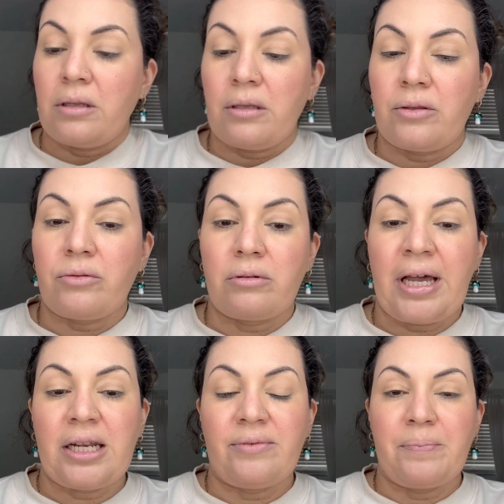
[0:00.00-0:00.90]
through
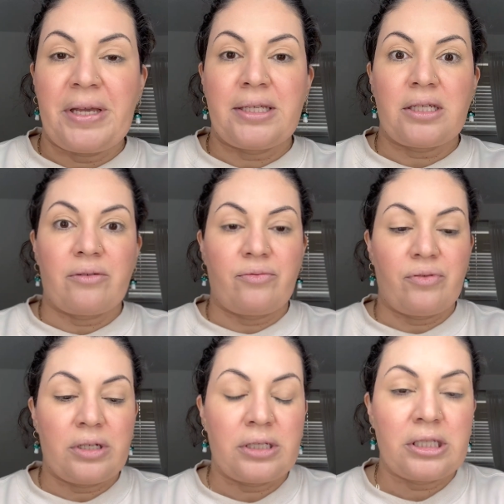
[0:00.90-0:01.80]
kind of a mix of
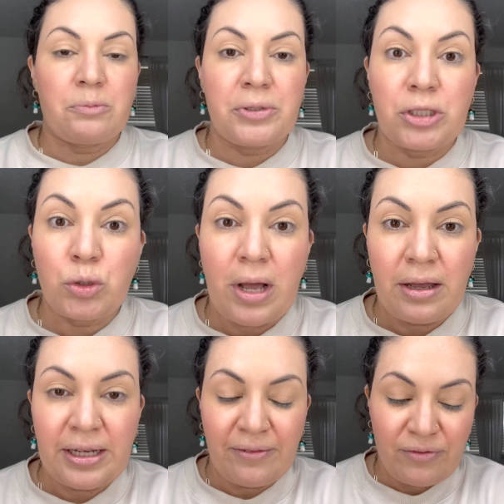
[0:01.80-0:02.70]

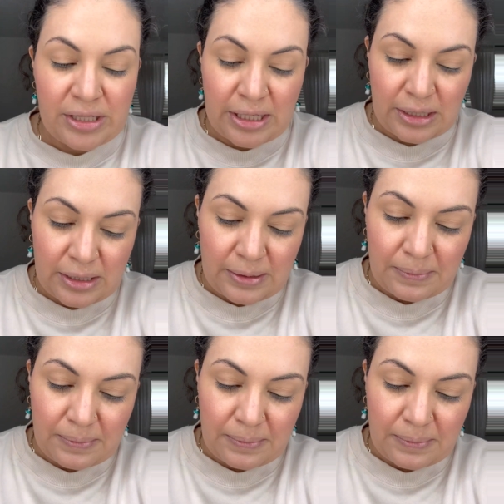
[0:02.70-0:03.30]
spirituality and physics.